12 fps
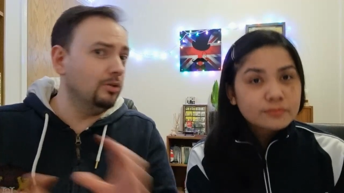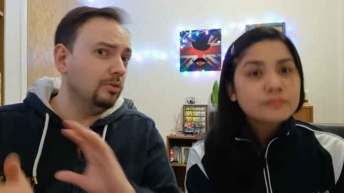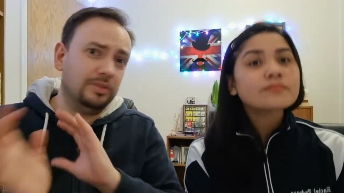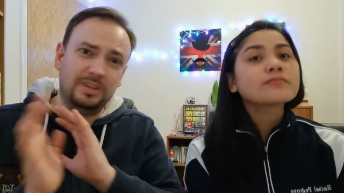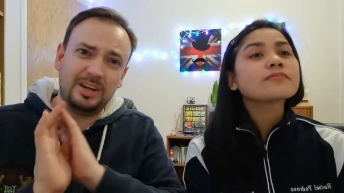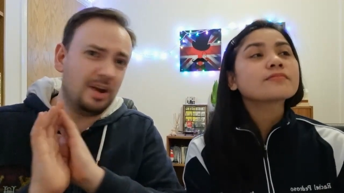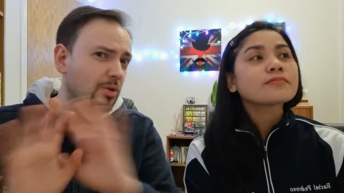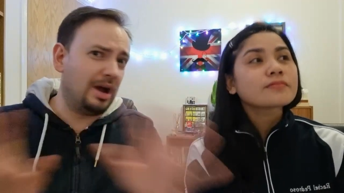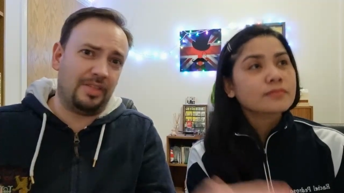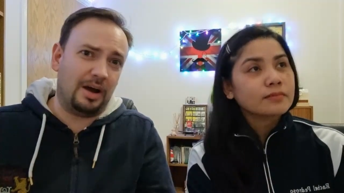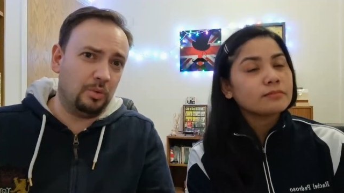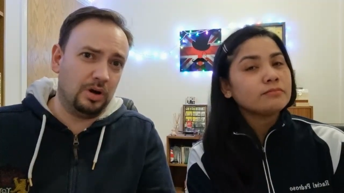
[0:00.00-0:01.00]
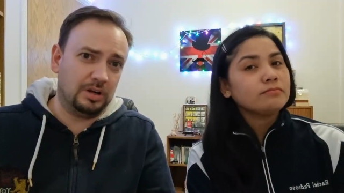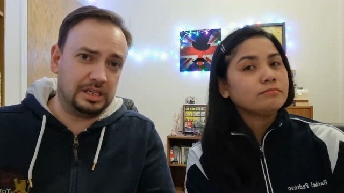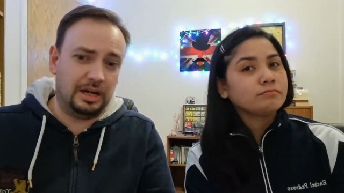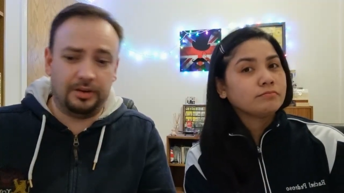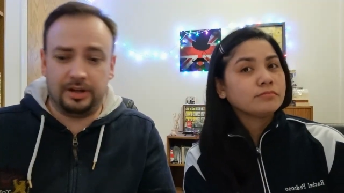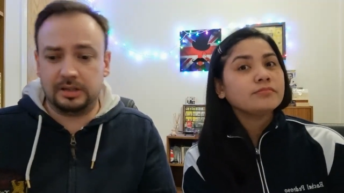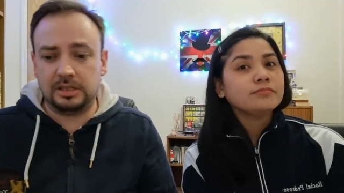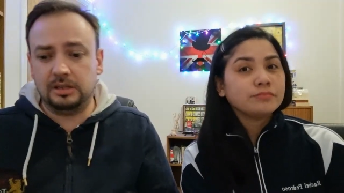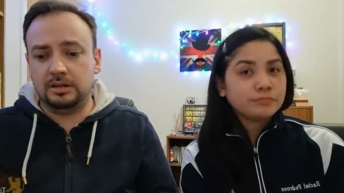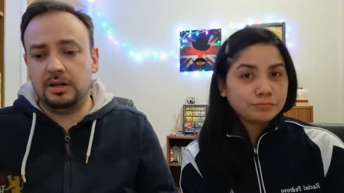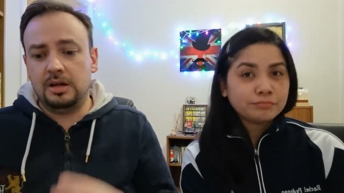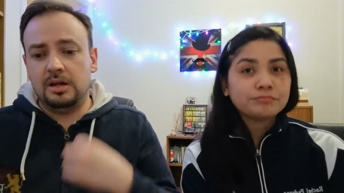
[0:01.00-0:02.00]
Speaker 1: or you know how that works nowadays.
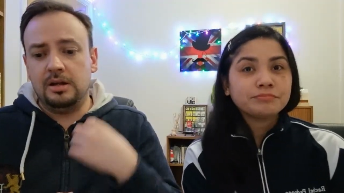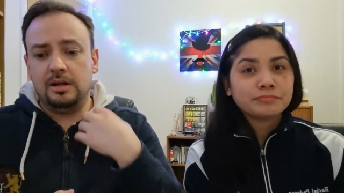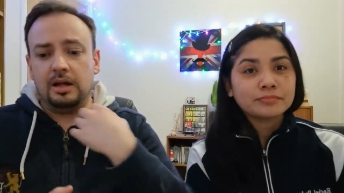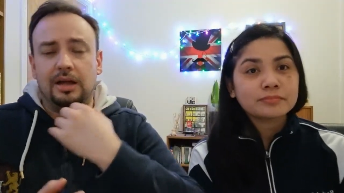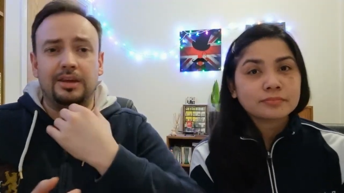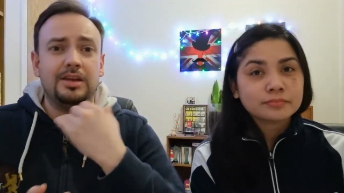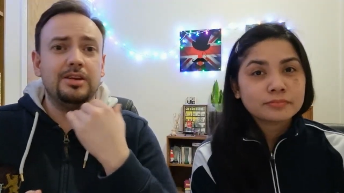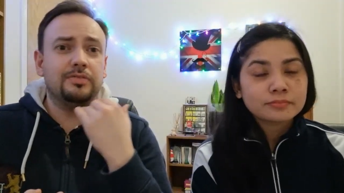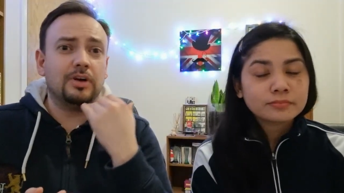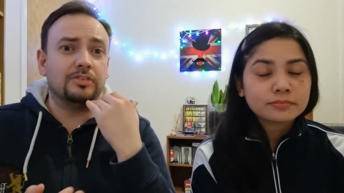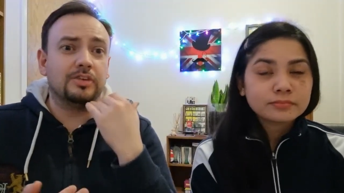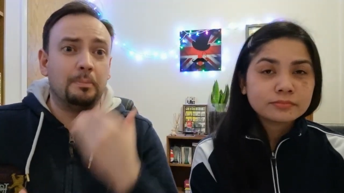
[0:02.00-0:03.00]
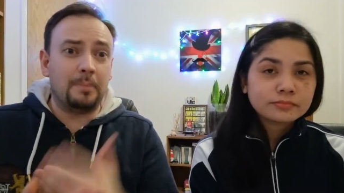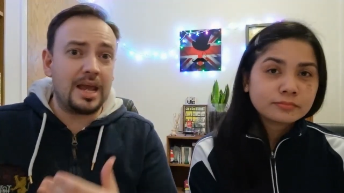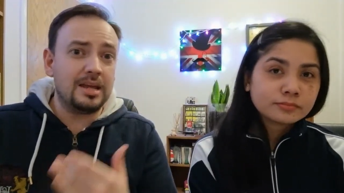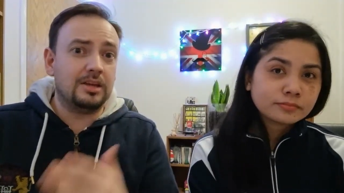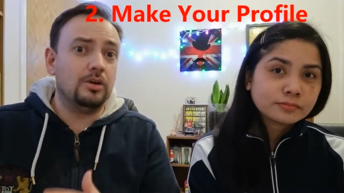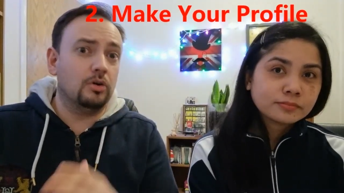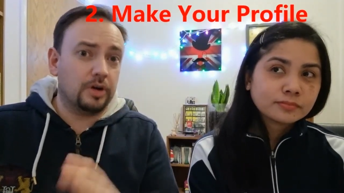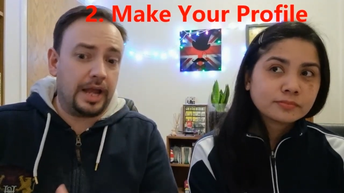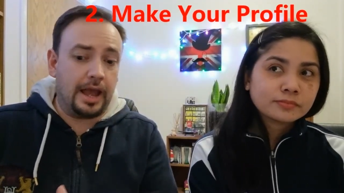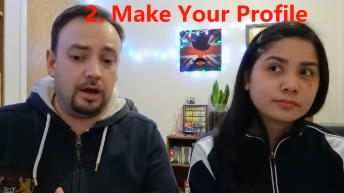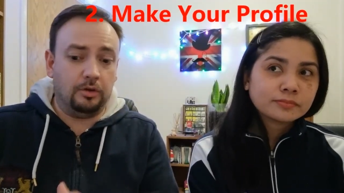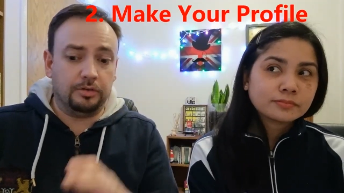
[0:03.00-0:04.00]
And then you've got to make your
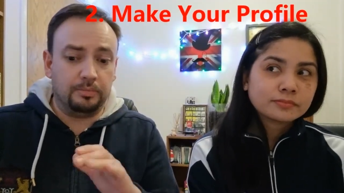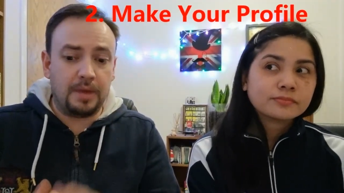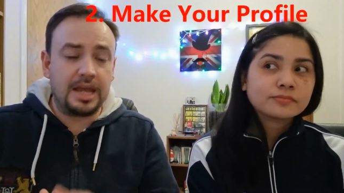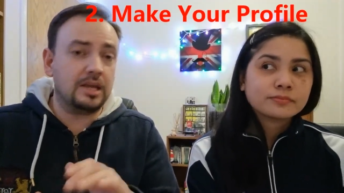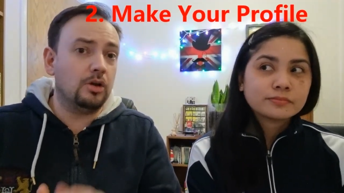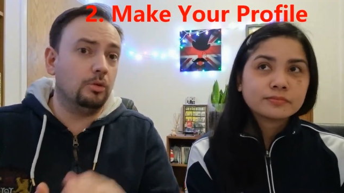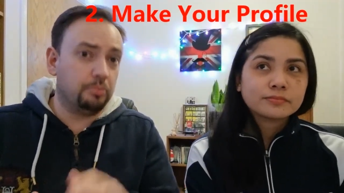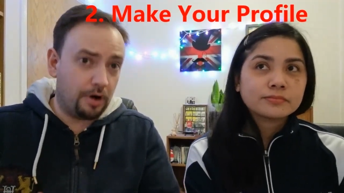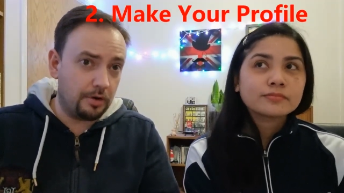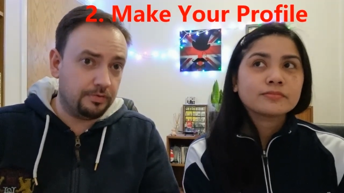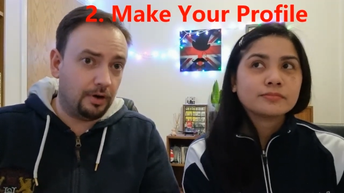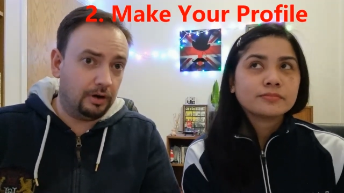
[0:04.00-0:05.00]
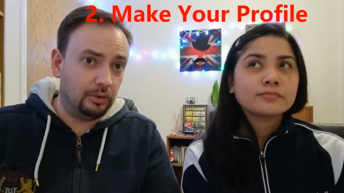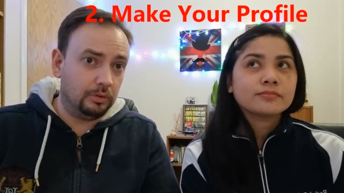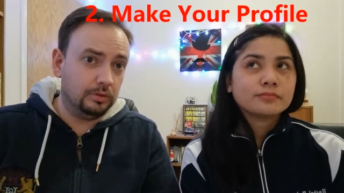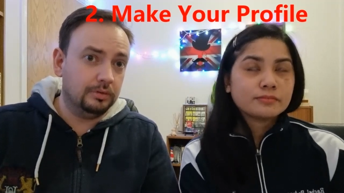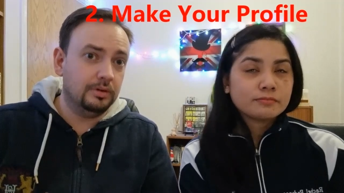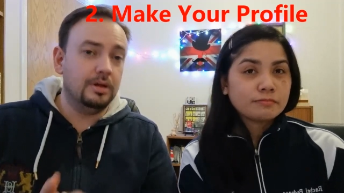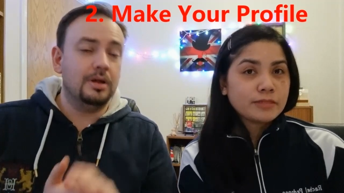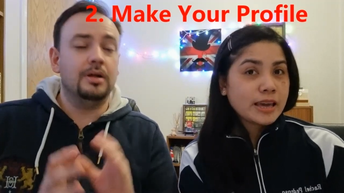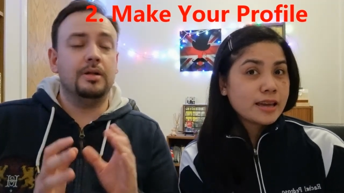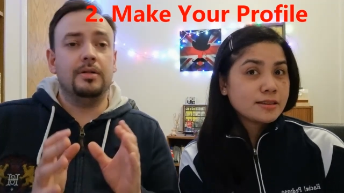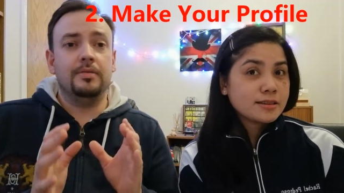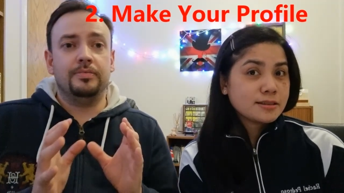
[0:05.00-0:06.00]
account, make your profile.
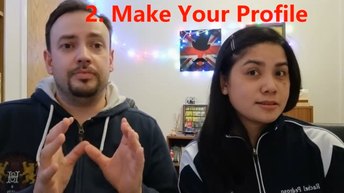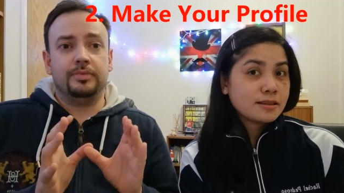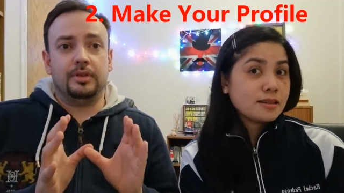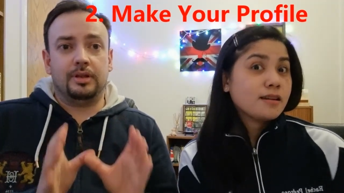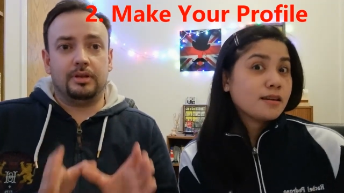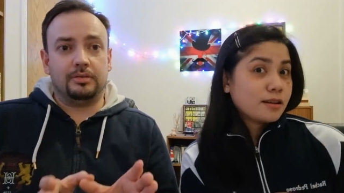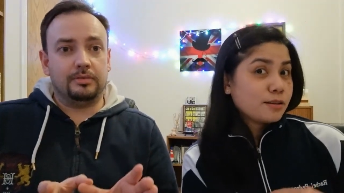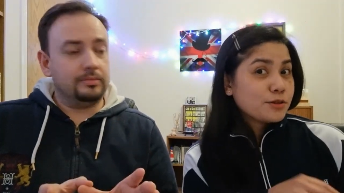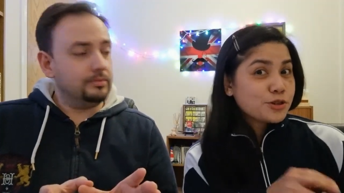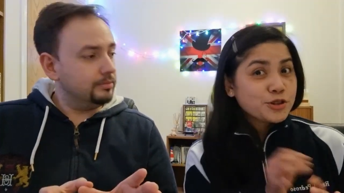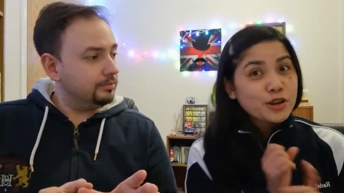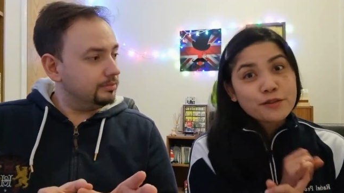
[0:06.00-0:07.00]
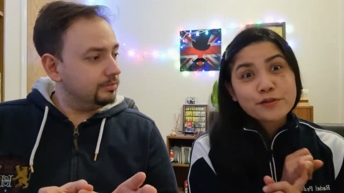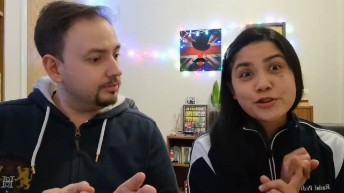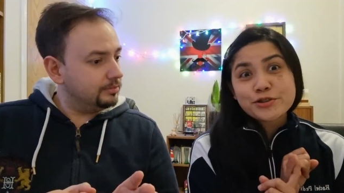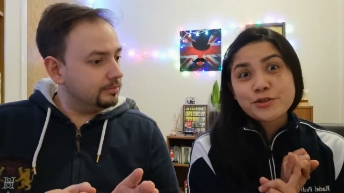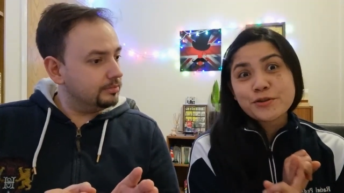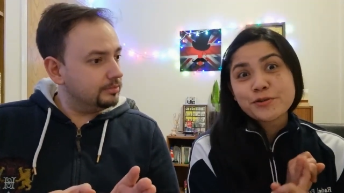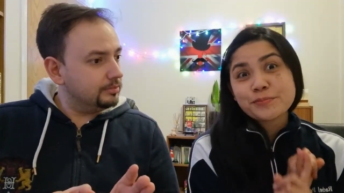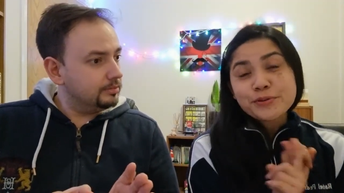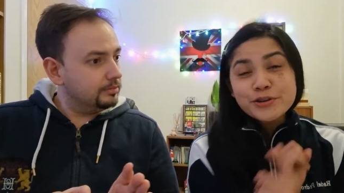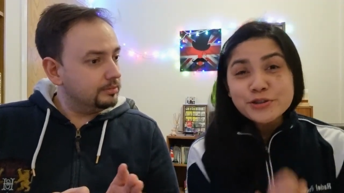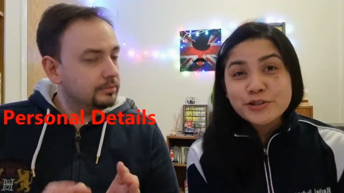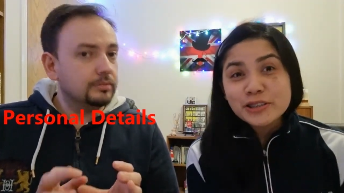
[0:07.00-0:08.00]
Speaker 2: Yes. Which covers your
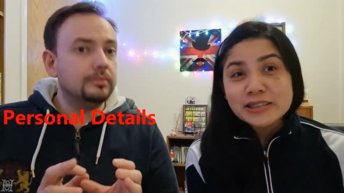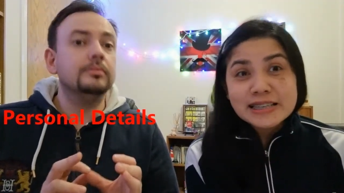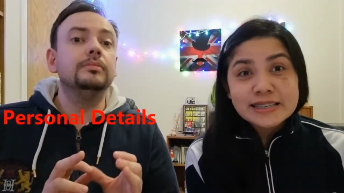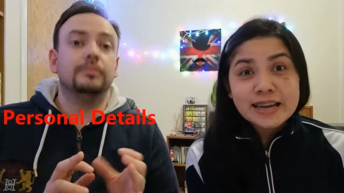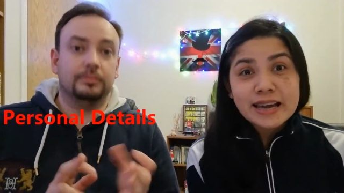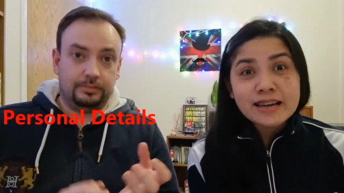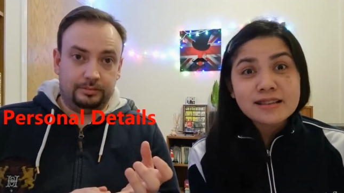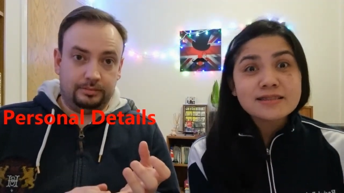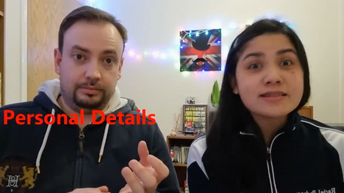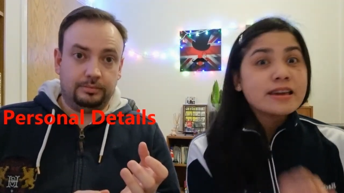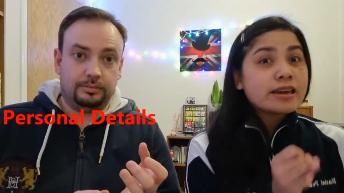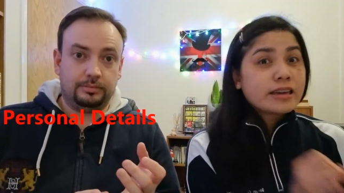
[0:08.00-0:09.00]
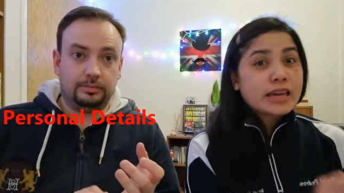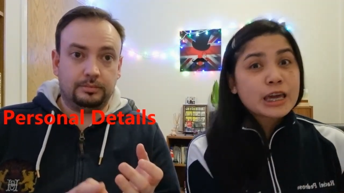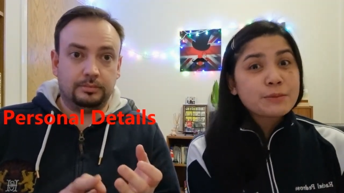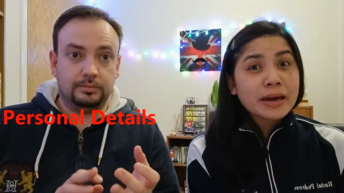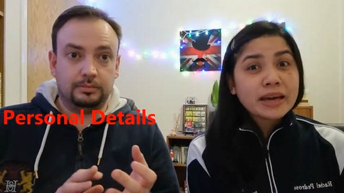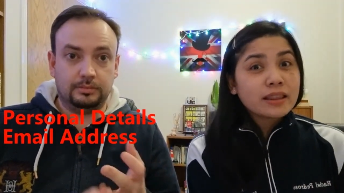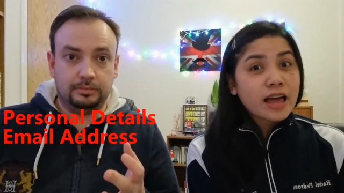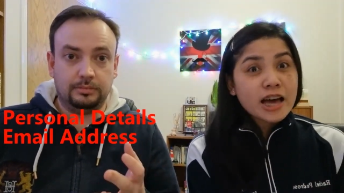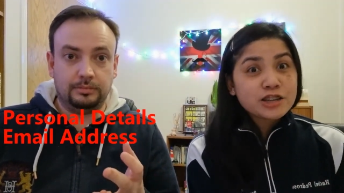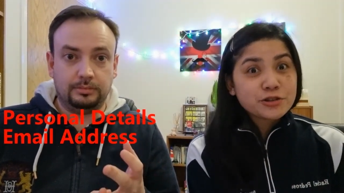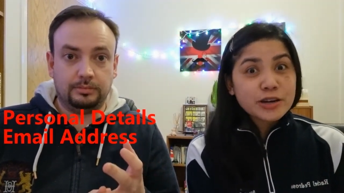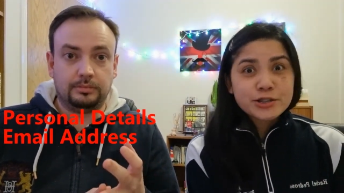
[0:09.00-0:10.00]
personal details, email
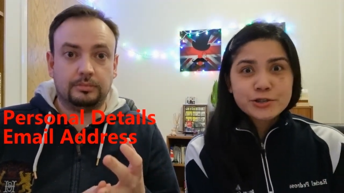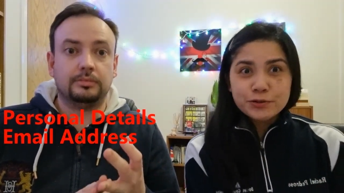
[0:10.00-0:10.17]
address,